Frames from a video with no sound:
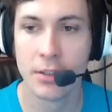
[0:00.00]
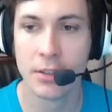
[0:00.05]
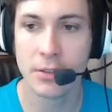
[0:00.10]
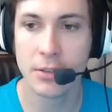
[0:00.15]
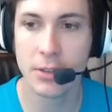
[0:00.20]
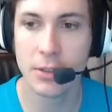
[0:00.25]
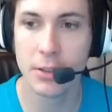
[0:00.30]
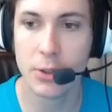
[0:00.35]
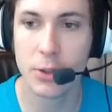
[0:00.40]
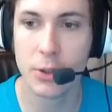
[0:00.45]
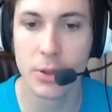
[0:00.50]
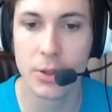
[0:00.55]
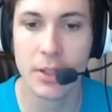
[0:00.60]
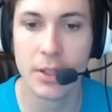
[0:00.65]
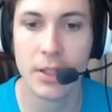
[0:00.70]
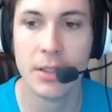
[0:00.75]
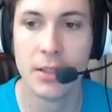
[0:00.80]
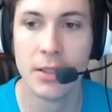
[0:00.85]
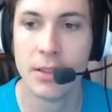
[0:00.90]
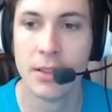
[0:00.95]
Dude.
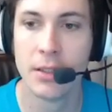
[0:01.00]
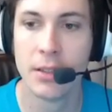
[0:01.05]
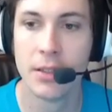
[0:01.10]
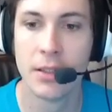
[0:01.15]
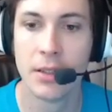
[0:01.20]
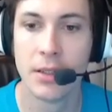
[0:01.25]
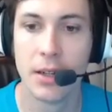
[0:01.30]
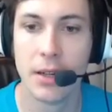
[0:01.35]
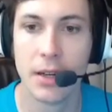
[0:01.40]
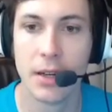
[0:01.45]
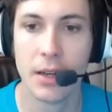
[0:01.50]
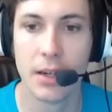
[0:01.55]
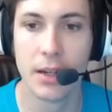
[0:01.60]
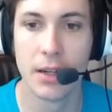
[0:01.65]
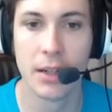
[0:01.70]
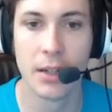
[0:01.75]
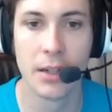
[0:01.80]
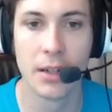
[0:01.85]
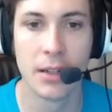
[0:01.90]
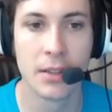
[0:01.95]

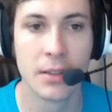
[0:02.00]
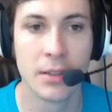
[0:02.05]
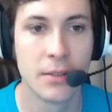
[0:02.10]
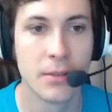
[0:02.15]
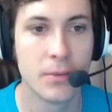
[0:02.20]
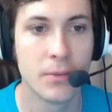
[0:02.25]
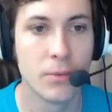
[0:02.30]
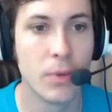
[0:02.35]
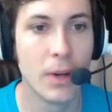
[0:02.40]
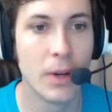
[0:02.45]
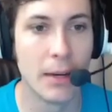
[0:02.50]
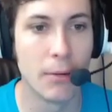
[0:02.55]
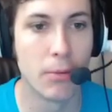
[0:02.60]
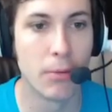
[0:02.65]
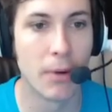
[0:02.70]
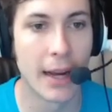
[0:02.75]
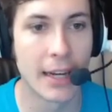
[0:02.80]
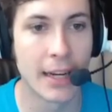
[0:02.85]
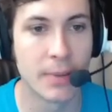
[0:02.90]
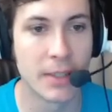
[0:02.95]
Ah, Willy
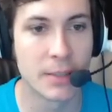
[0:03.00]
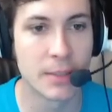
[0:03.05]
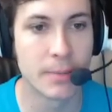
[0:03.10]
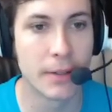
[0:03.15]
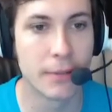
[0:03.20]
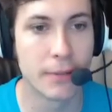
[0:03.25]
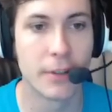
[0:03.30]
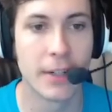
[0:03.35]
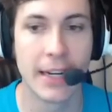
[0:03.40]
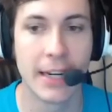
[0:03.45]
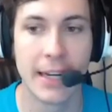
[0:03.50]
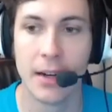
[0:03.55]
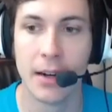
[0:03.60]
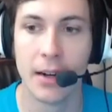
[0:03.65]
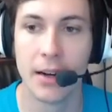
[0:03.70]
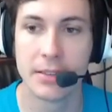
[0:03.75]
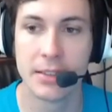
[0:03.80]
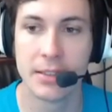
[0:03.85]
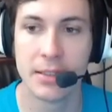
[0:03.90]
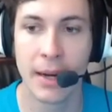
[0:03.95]
Rex must be freaking
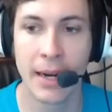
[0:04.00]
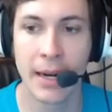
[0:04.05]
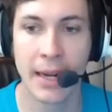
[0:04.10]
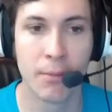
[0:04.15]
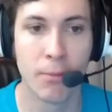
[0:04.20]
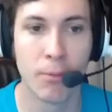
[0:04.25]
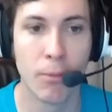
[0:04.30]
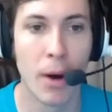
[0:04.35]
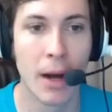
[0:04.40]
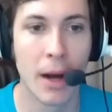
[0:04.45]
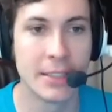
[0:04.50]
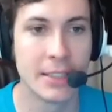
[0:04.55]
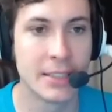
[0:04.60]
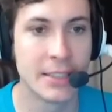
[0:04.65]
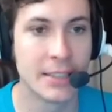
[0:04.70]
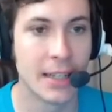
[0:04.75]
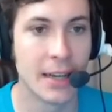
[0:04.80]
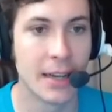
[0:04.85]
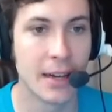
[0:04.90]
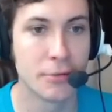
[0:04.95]
awesome. I gotta watch his
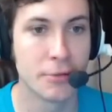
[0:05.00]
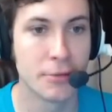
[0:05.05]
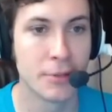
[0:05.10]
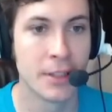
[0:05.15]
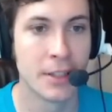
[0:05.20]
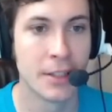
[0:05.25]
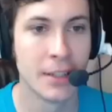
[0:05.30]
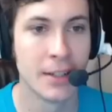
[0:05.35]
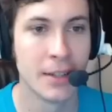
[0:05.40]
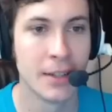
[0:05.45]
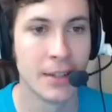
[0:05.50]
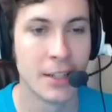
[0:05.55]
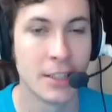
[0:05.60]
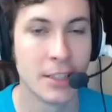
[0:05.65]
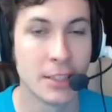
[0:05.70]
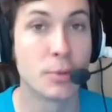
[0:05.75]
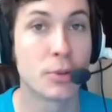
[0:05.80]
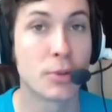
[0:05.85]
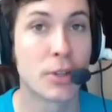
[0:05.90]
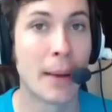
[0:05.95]
stuff.
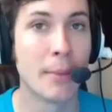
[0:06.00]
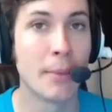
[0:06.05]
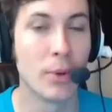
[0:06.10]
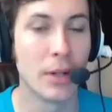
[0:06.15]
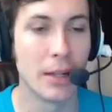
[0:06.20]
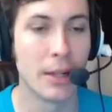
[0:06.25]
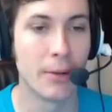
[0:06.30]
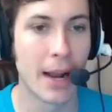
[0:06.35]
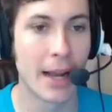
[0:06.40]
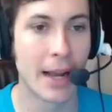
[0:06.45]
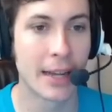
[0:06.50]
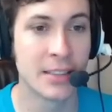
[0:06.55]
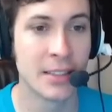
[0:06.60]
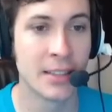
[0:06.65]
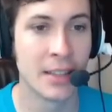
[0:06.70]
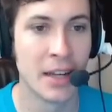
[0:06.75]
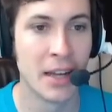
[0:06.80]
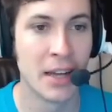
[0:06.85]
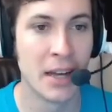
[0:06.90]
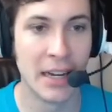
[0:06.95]
Subscribe to Willy Rex.
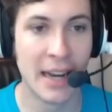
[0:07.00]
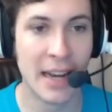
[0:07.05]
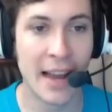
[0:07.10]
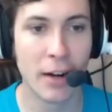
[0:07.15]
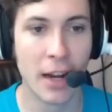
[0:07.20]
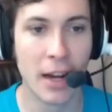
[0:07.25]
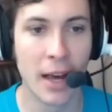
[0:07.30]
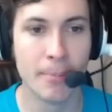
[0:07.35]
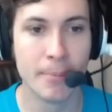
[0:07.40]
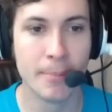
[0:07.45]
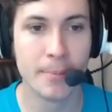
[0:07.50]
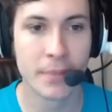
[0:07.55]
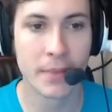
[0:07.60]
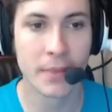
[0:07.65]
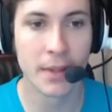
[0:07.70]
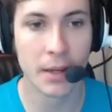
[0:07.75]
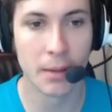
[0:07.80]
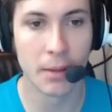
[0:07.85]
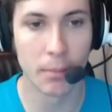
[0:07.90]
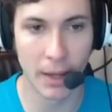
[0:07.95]
Level up.
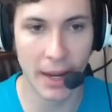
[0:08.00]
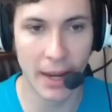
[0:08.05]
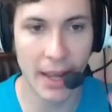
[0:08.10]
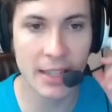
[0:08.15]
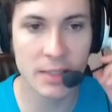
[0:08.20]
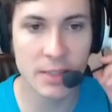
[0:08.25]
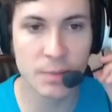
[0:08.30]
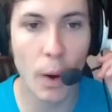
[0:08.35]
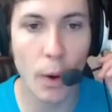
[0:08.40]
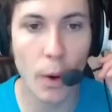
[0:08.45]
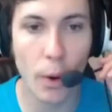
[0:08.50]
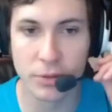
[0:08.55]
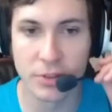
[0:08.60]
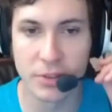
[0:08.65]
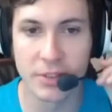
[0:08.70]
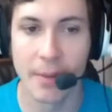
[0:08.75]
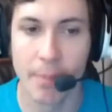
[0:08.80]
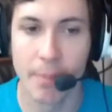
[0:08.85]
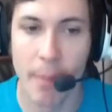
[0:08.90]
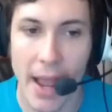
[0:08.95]
Play as Pogo
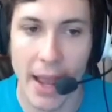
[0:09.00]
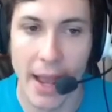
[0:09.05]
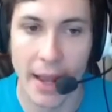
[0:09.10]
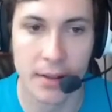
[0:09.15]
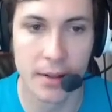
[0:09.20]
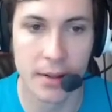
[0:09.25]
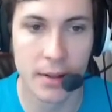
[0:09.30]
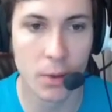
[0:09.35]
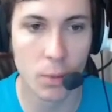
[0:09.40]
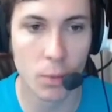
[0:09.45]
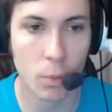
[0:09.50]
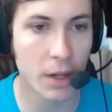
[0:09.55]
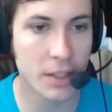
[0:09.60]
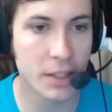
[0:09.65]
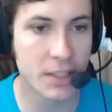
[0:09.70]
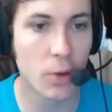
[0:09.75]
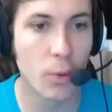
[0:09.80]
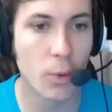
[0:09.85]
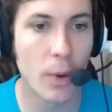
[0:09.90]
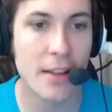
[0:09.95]
Stick Man. Work
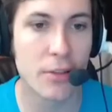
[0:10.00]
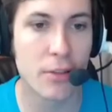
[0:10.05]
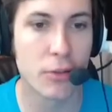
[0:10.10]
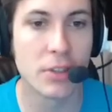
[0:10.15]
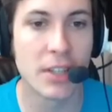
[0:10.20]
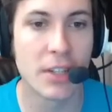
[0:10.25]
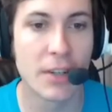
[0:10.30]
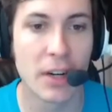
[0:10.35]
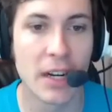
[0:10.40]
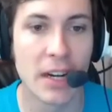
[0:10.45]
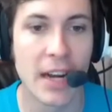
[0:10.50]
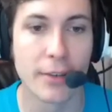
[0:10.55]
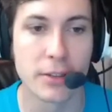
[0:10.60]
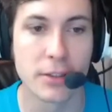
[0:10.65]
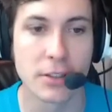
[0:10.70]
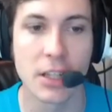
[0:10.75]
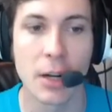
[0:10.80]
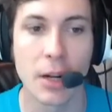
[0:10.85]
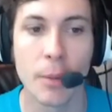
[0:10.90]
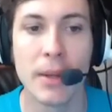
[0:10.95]
your way through different
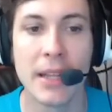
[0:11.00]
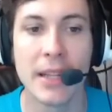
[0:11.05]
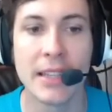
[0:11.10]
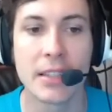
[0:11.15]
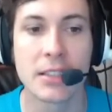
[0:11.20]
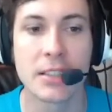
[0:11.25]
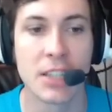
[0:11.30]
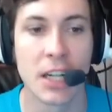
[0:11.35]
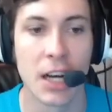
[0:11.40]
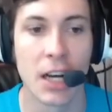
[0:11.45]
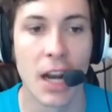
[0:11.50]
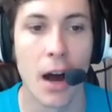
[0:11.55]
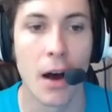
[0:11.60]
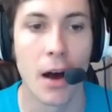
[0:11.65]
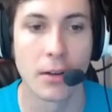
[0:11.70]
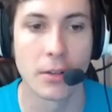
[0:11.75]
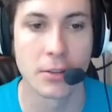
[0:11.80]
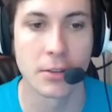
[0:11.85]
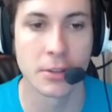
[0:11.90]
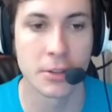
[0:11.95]
levels to complete the
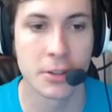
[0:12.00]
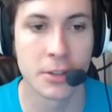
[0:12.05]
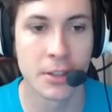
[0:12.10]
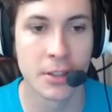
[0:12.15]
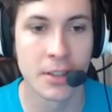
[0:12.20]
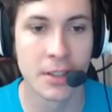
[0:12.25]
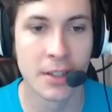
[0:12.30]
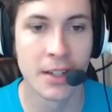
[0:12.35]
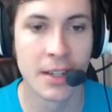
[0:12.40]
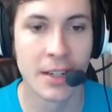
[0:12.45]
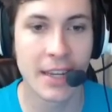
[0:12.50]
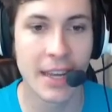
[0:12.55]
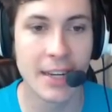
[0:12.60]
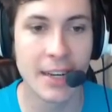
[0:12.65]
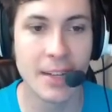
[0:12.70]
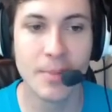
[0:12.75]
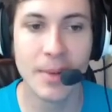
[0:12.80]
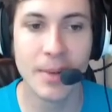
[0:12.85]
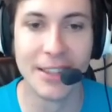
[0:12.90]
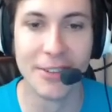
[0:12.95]
challenge. Can
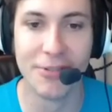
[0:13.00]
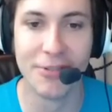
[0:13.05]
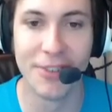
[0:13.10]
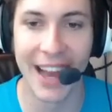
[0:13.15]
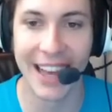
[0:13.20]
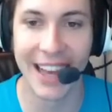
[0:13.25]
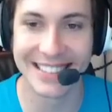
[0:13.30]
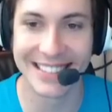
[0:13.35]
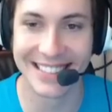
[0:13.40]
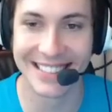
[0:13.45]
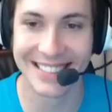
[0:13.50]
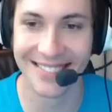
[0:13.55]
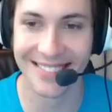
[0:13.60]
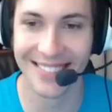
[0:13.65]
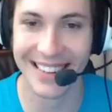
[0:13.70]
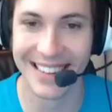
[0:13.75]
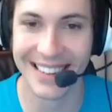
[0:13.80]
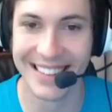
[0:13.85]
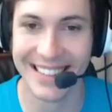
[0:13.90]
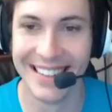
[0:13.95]
you beat the fastest
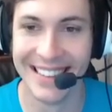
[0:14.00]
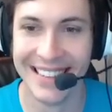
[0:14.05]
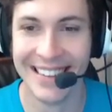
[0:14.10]
one?